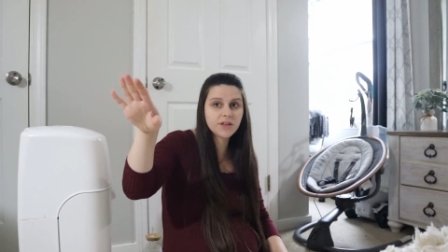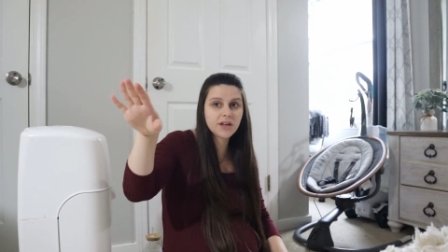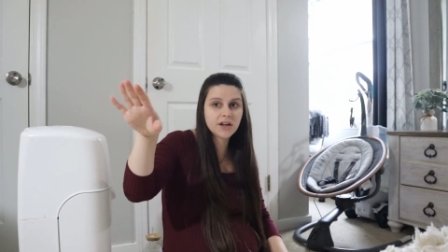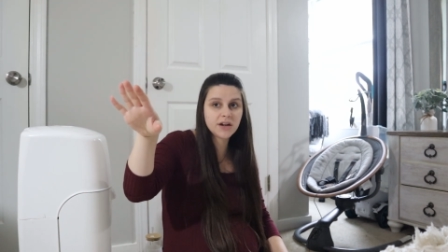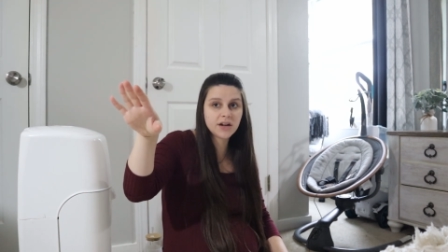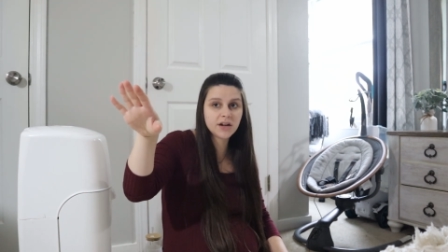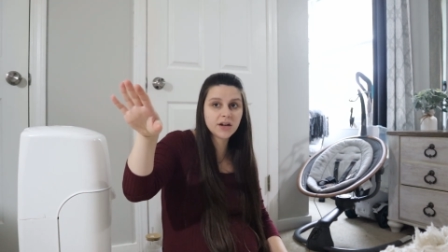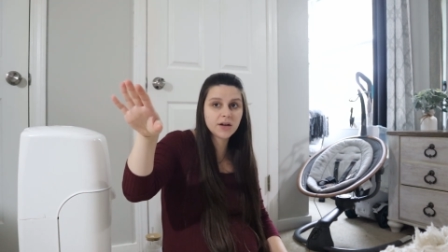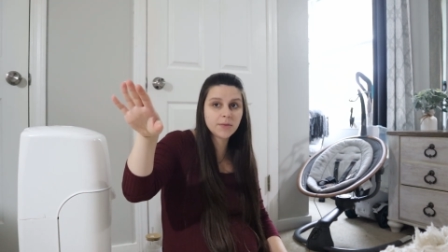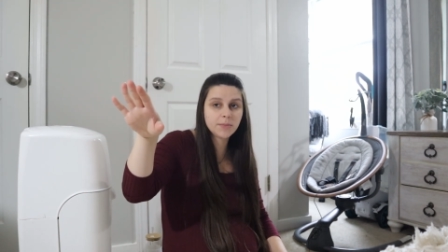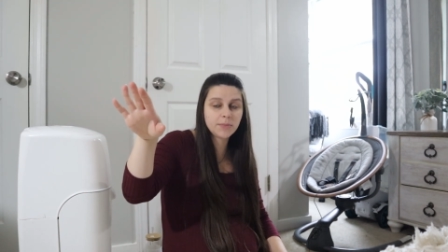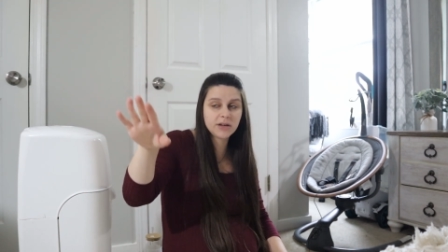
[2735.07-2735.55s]

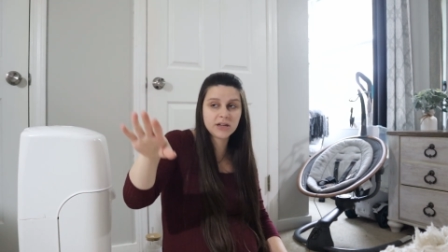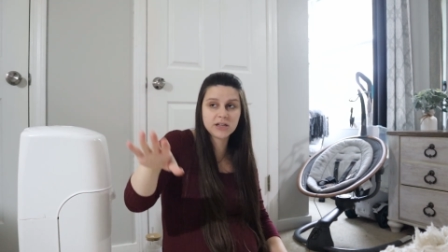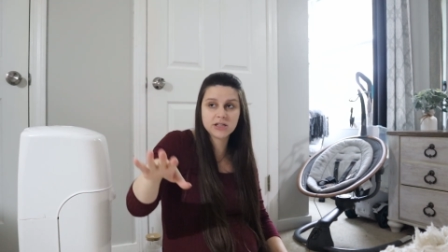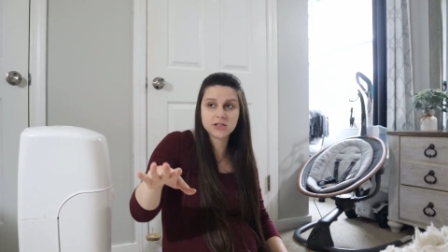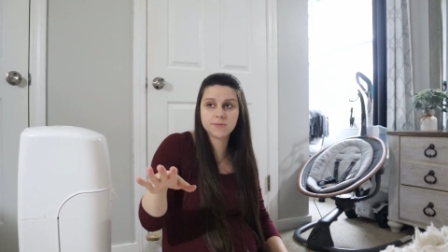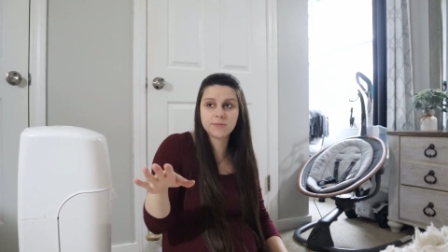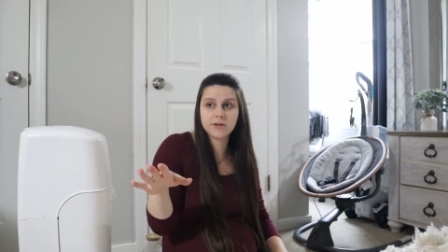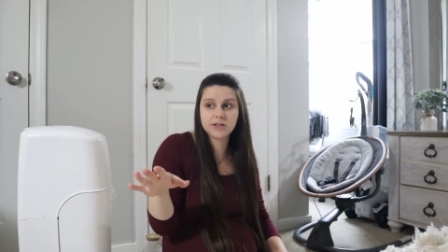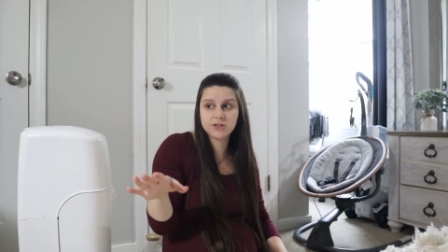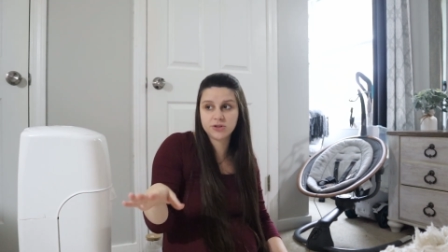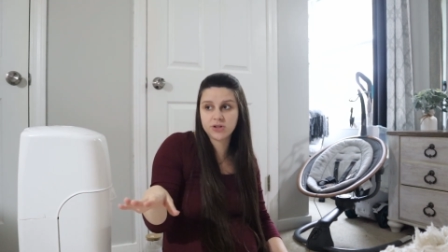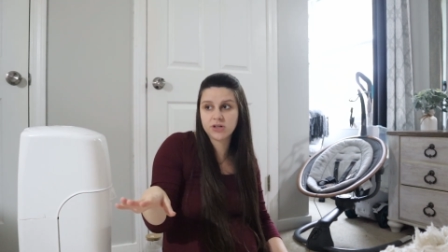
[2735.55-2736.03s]
there
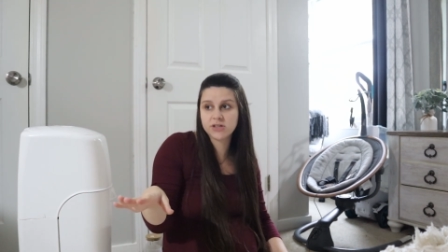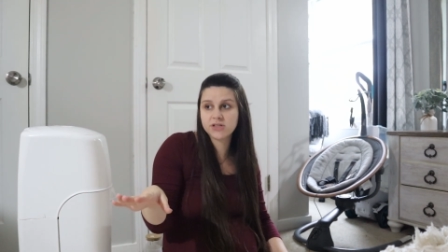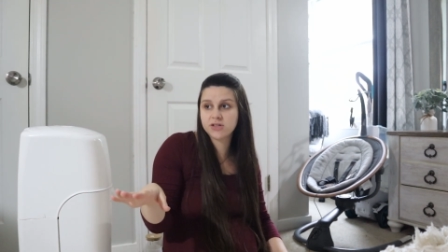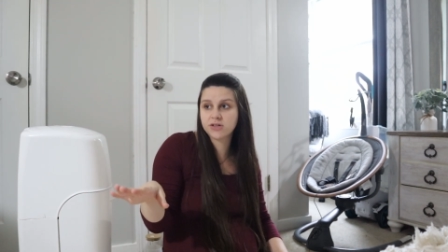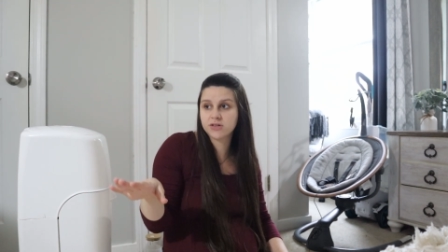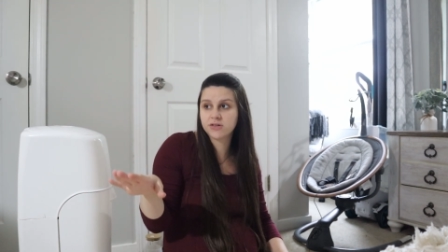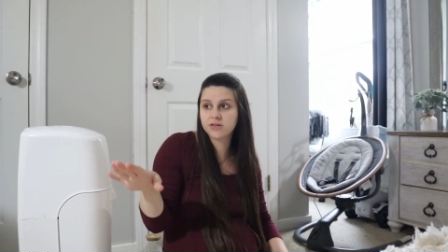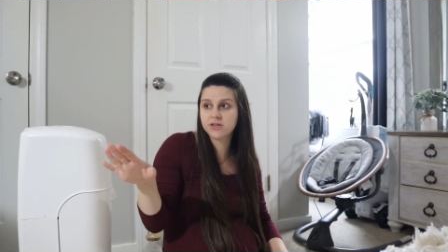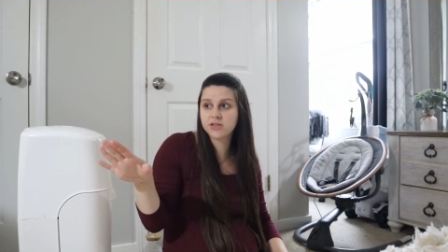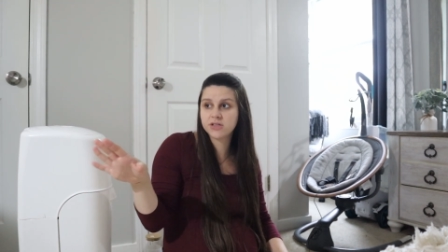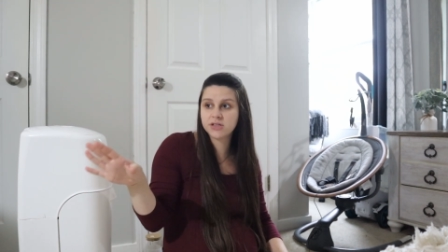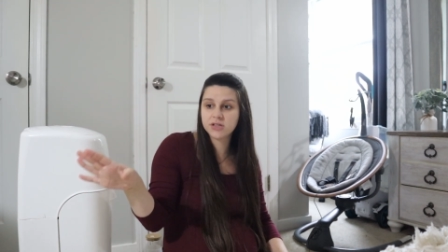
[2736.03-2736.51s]
because my
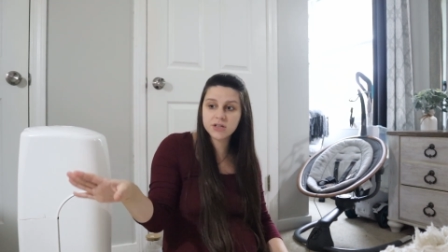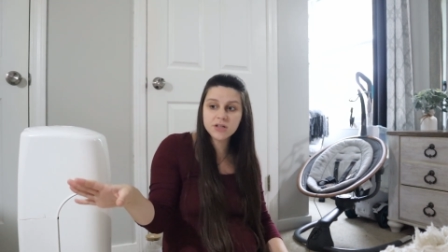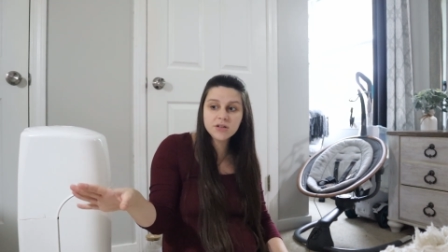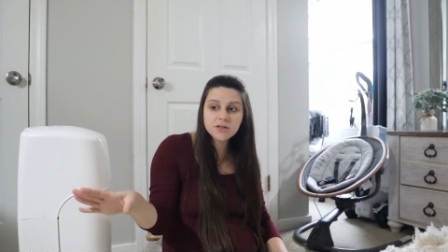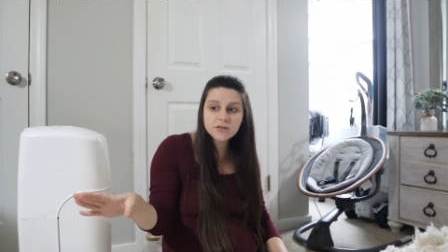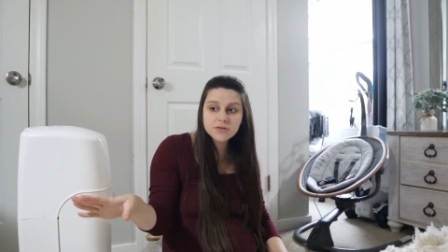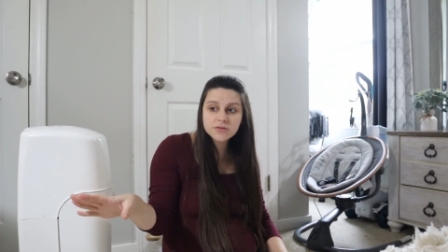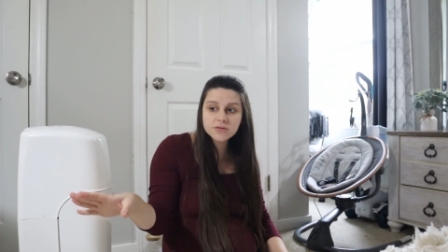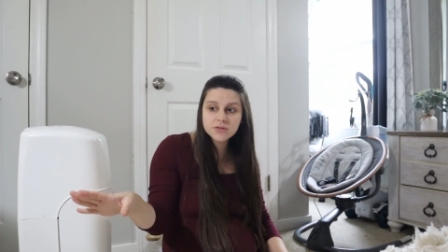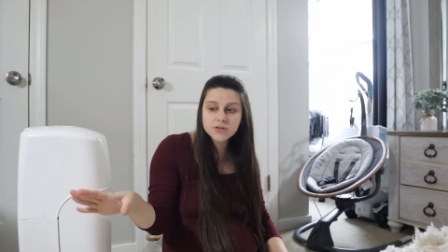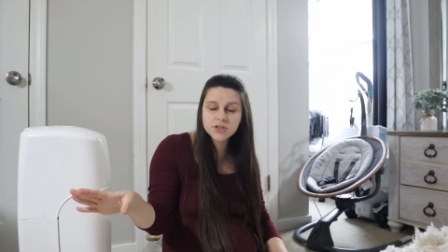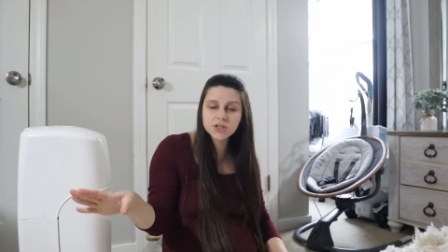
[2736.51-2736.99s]
dresser is
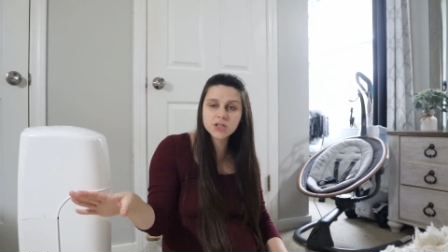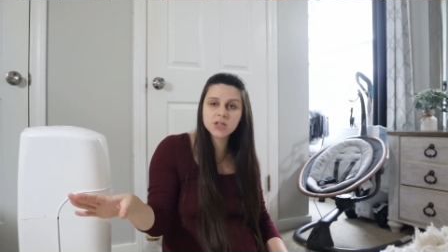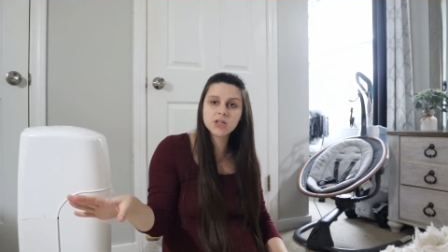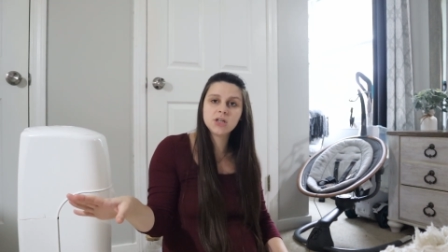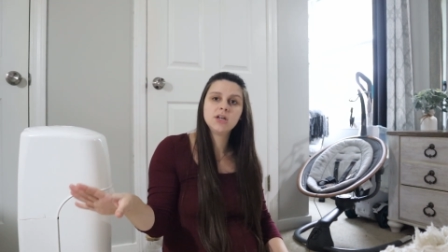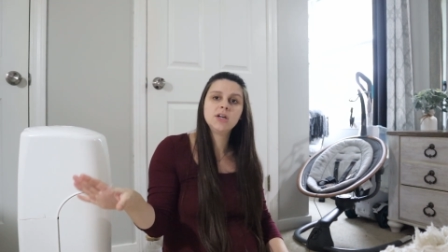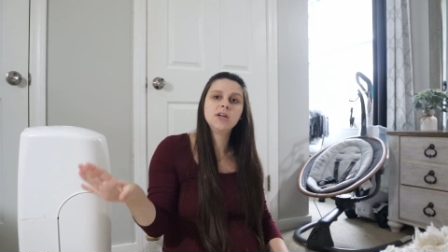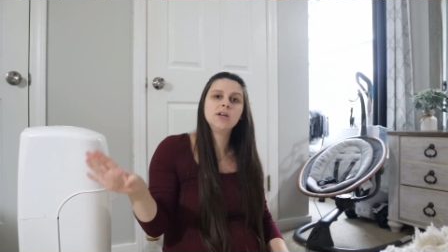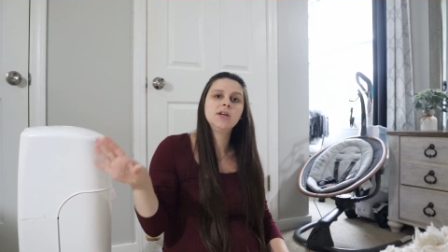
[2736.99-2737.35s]
huge.